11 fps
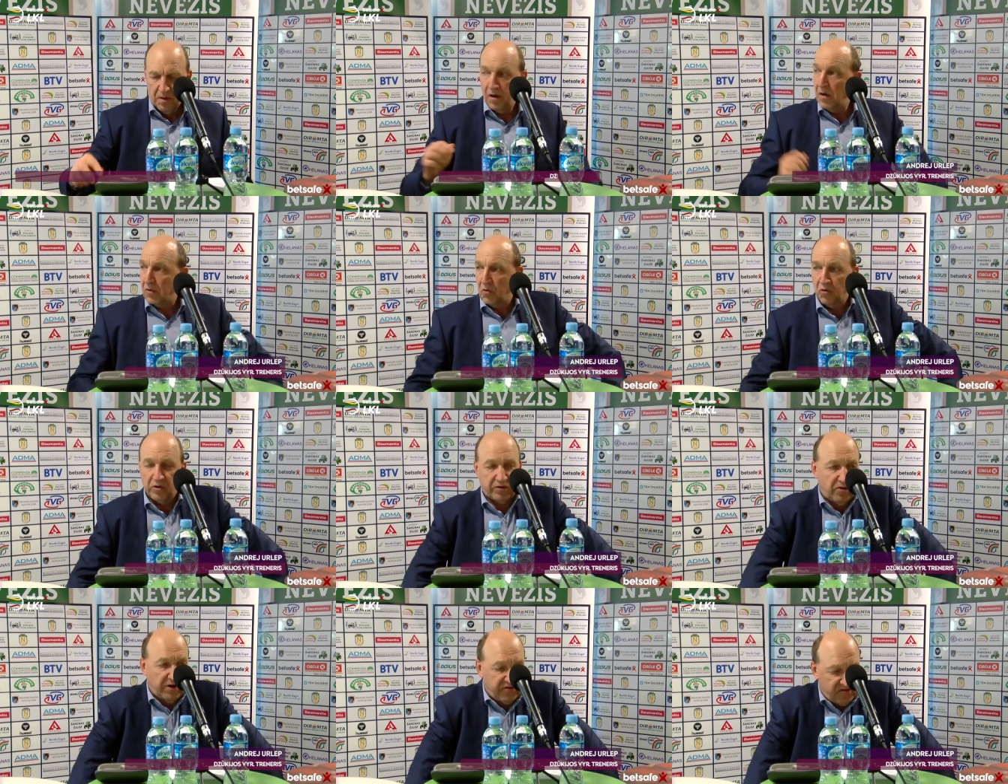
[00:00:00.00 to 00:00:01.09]
Ah,
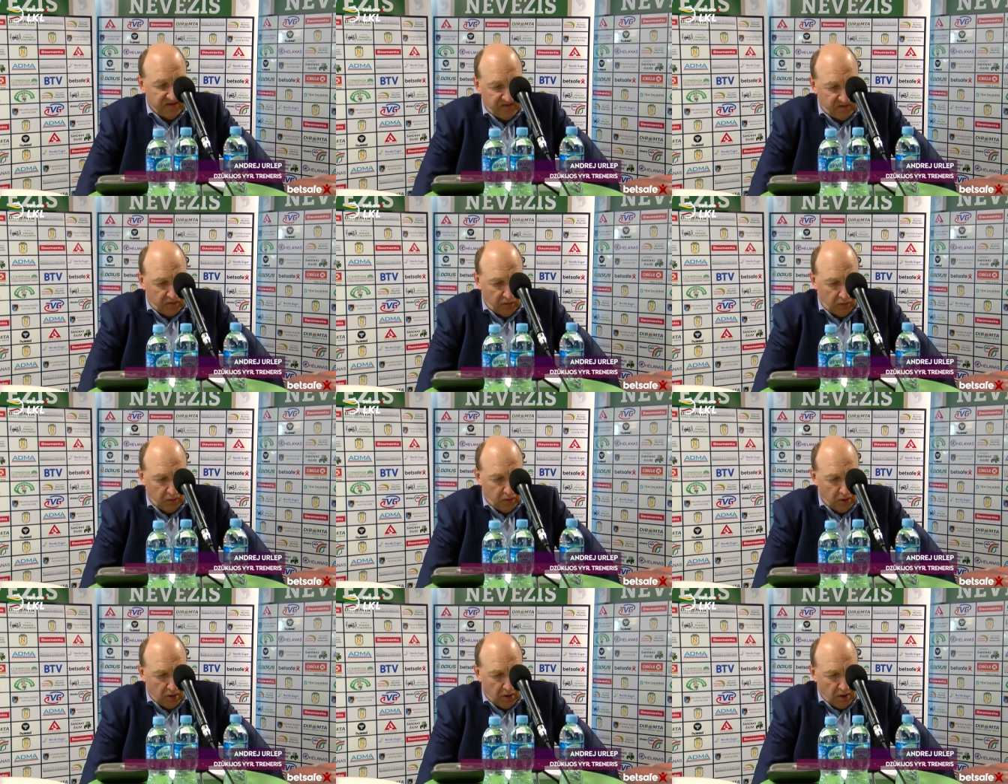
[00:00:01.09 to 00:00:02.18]
congratulations to
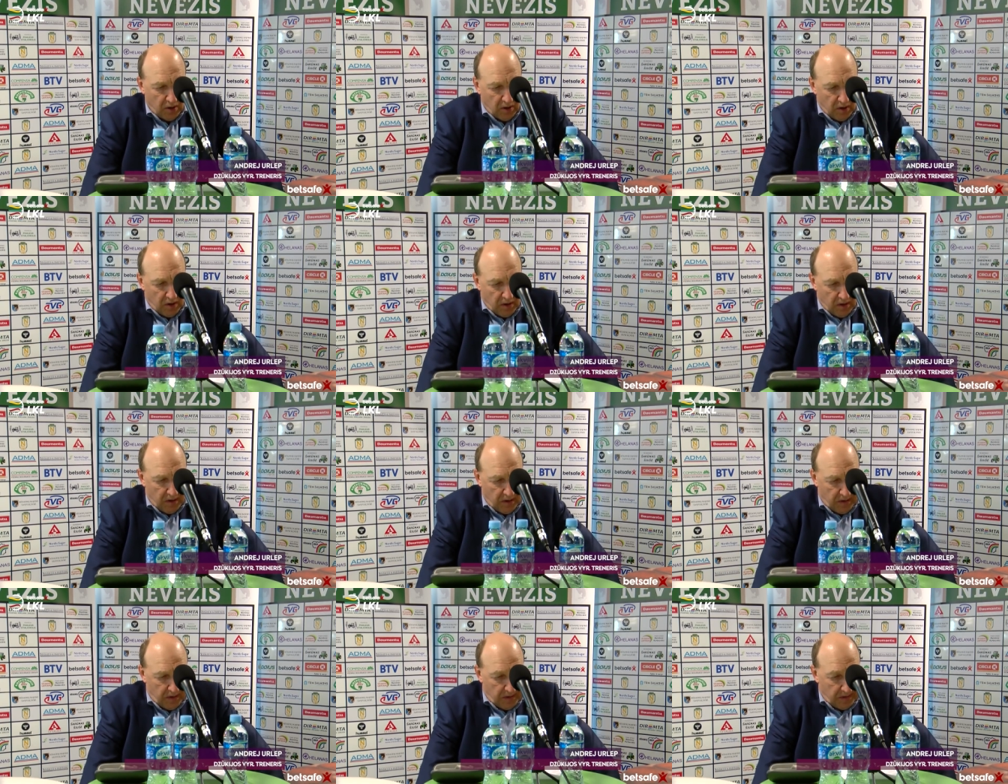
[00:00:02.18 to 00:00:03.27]

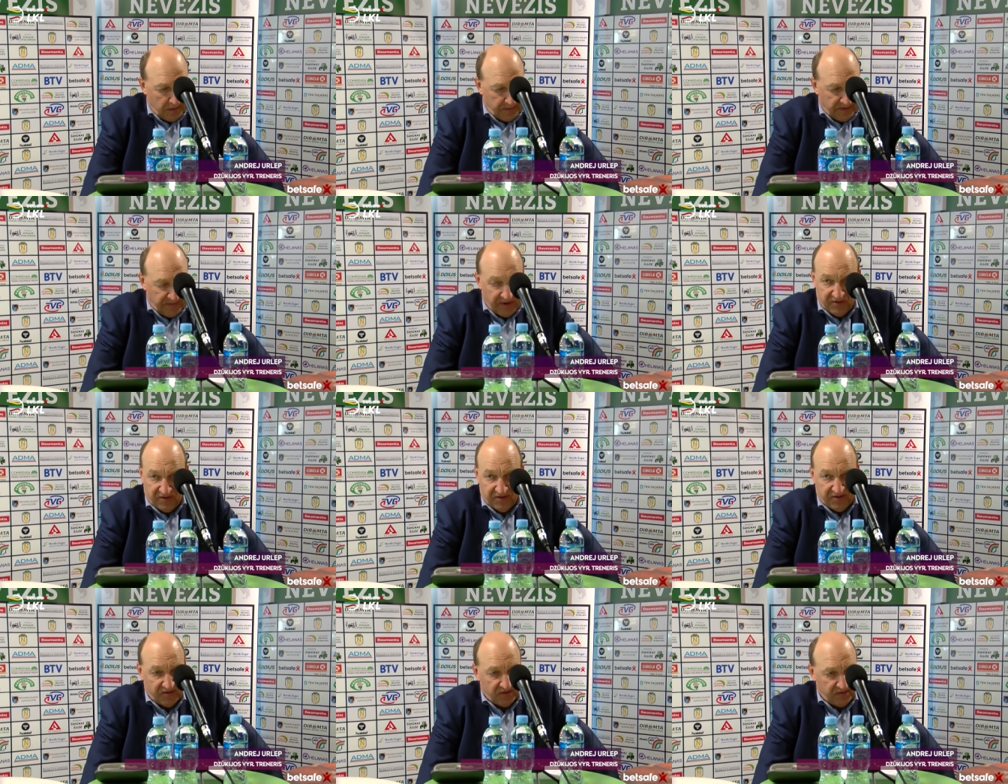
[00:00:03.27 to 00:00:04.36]
uh,
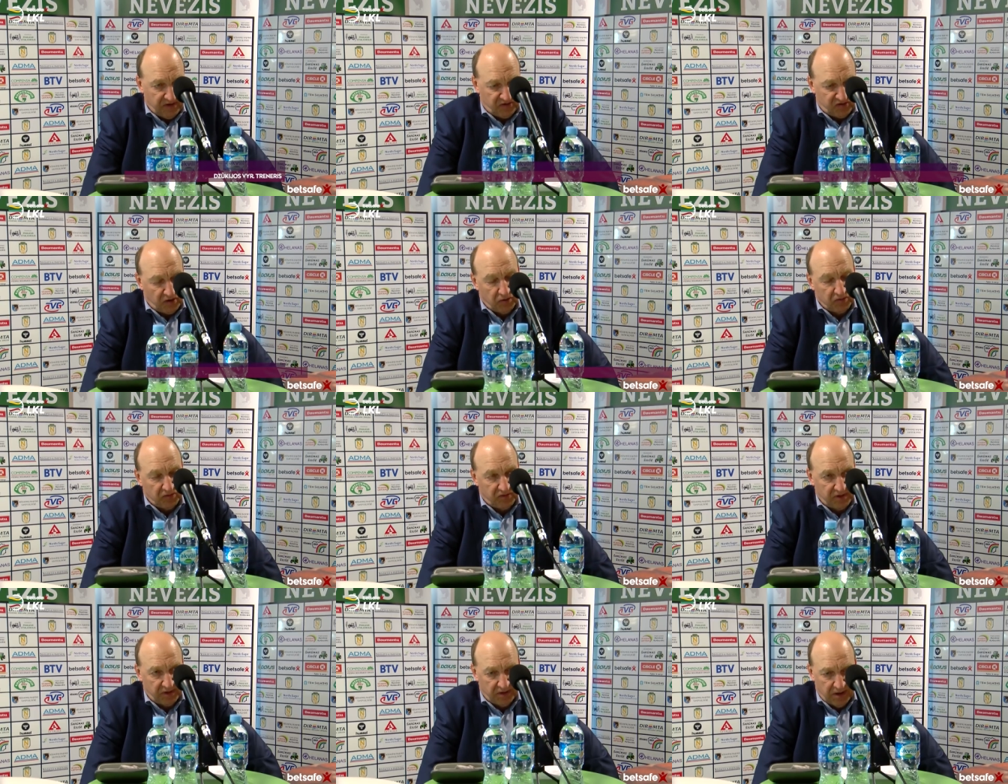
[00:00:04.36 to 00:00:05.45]
Nevėžis. They showed
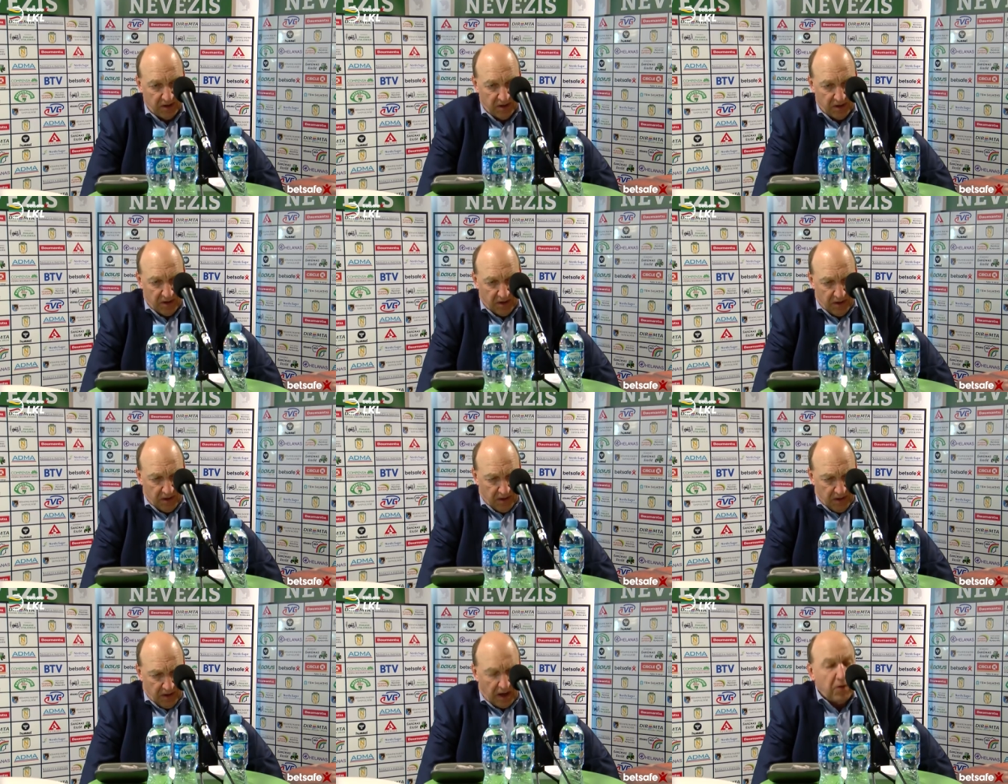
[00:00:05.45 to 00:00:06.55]
uh,
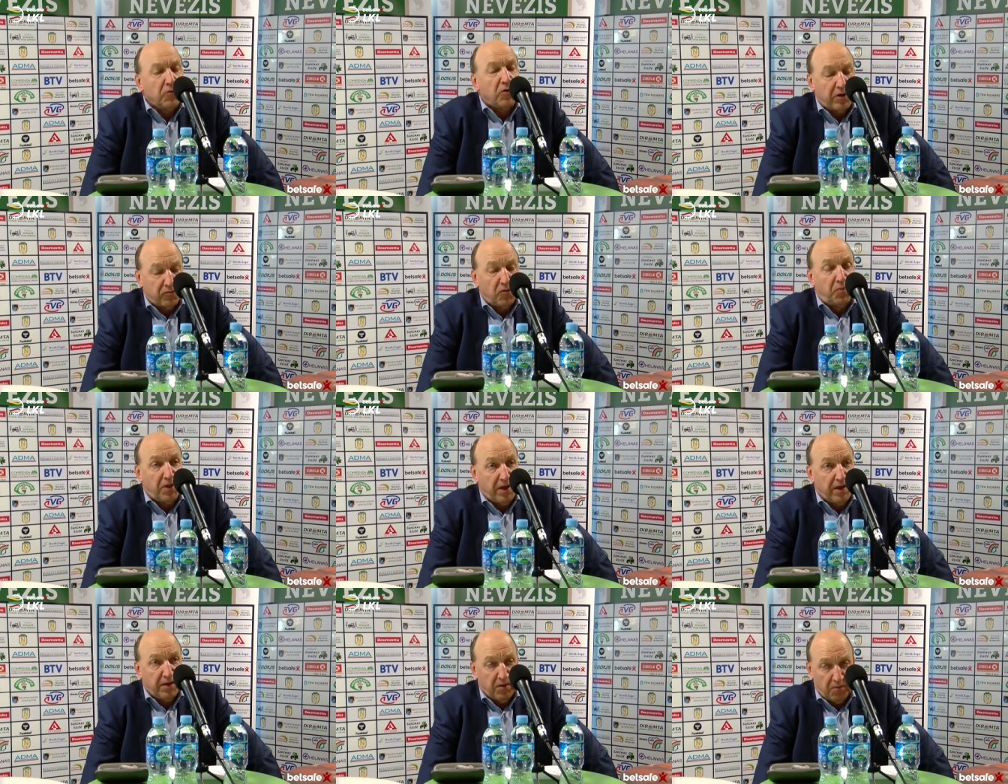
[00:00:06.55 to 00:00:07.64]
how you have to
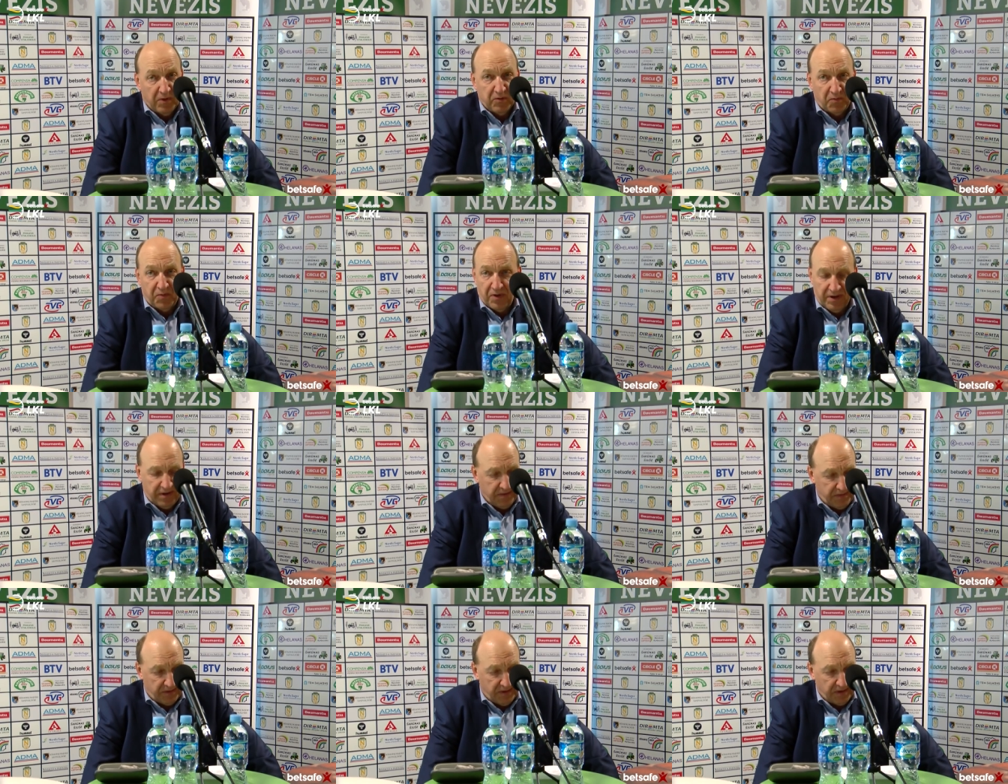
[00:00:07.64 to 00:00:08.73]
play when you play
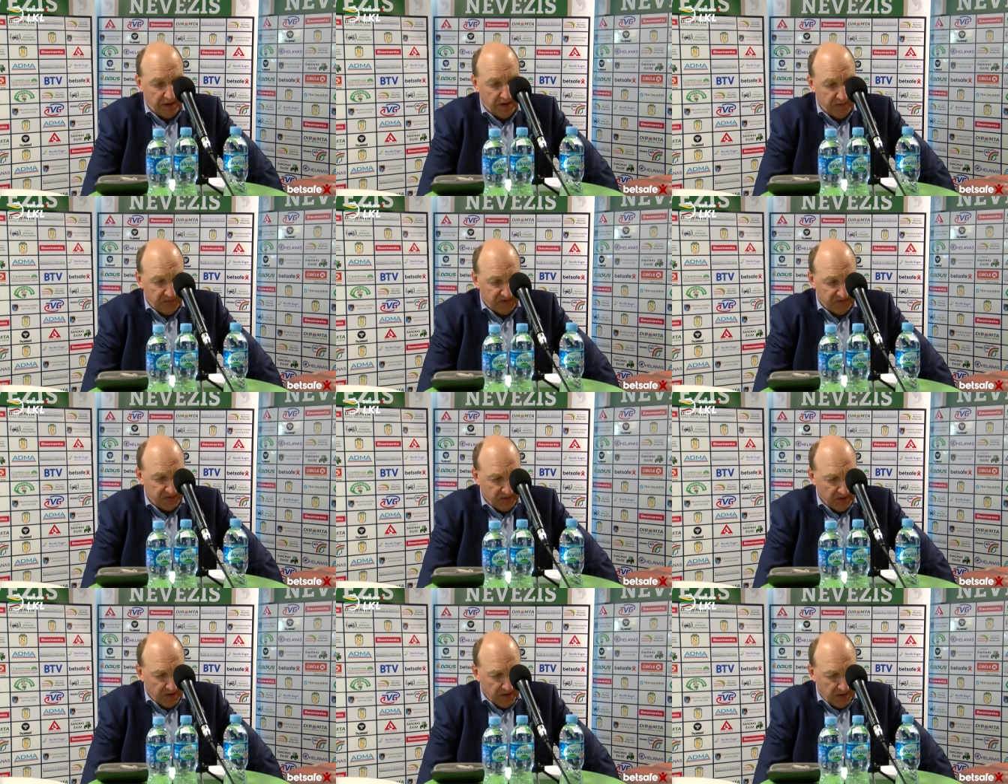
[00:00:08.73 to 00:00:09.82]
the key games.
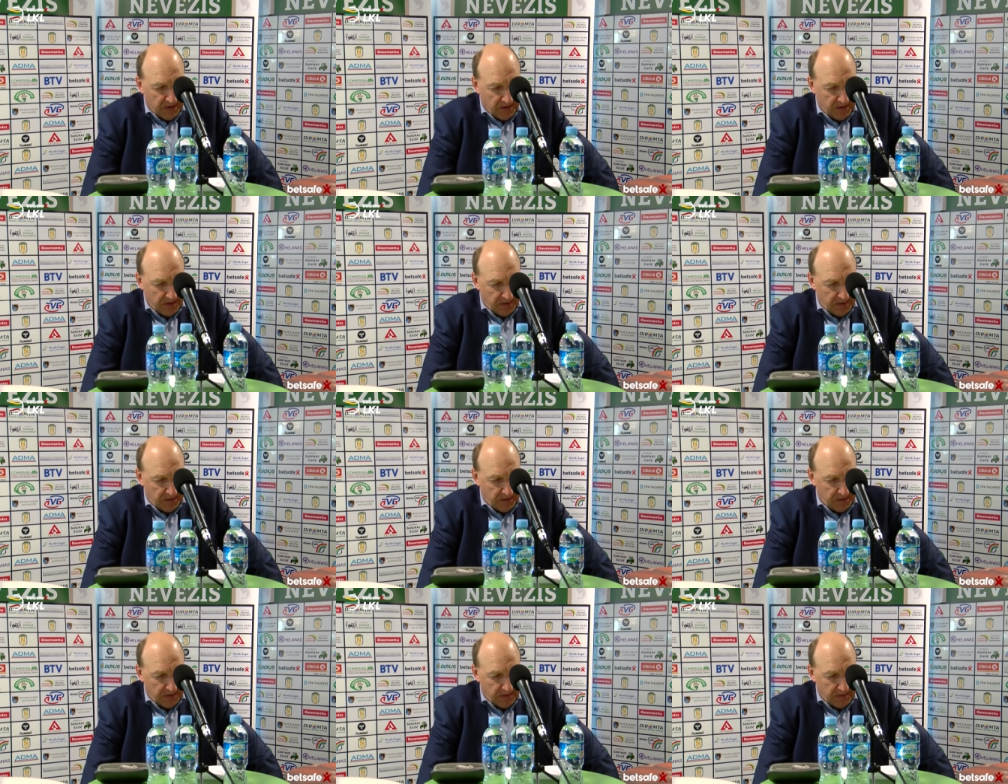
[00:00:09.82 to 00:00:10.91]

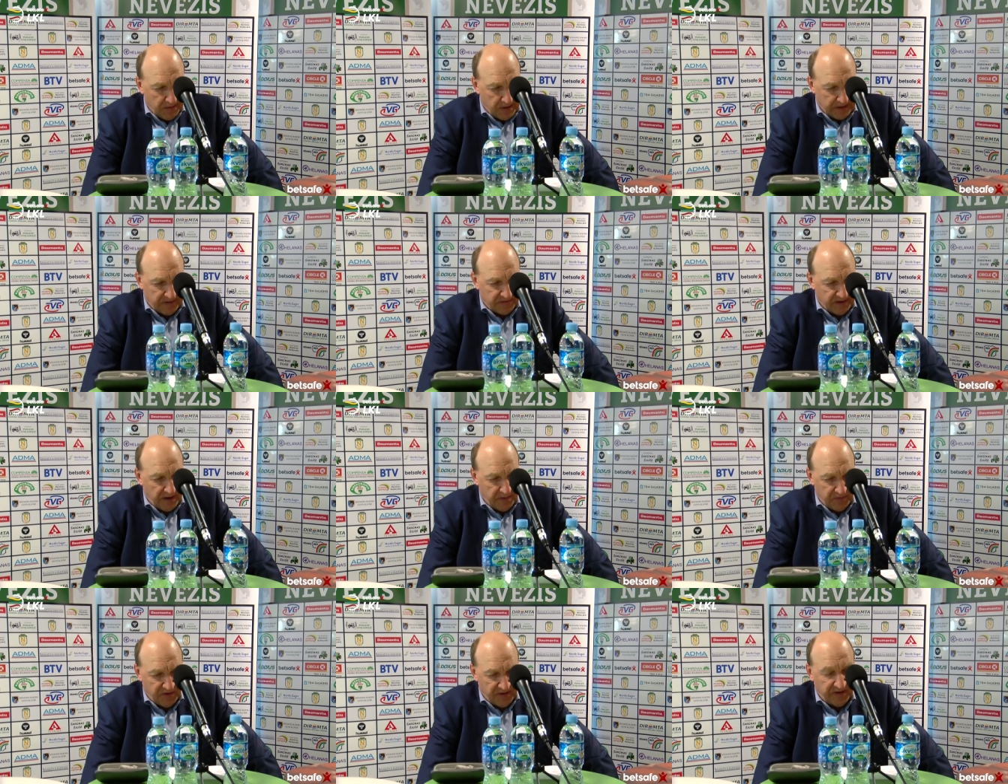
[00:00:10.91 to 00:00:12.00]
Uh, I can say
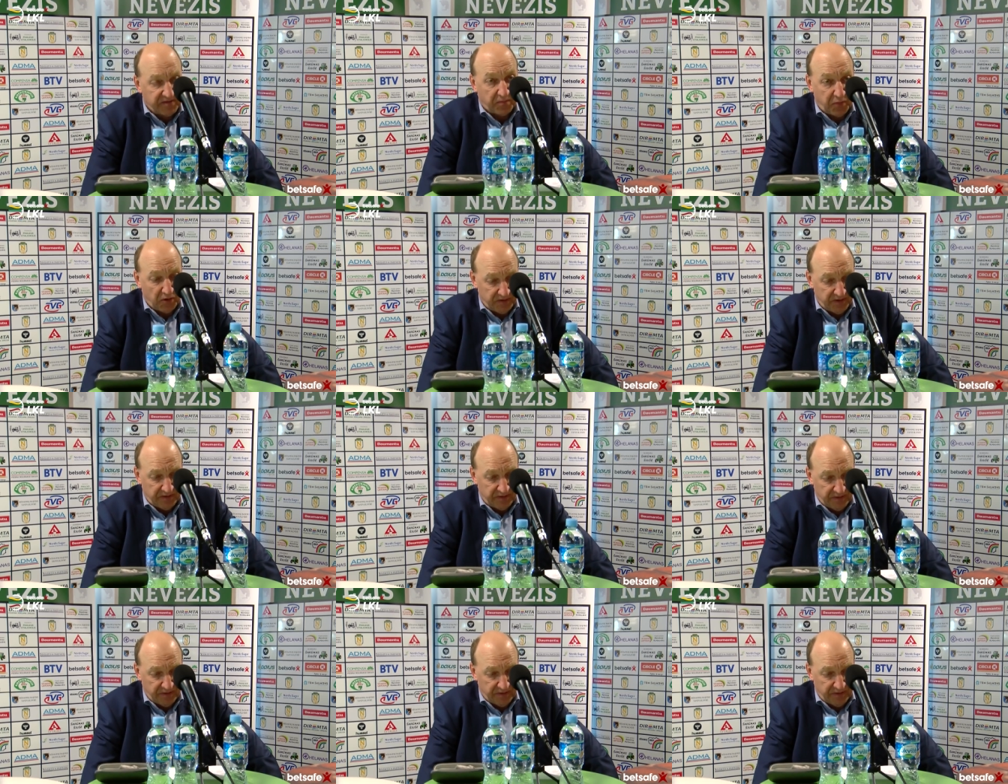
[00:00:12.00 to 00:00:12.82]
I'm really disappointed,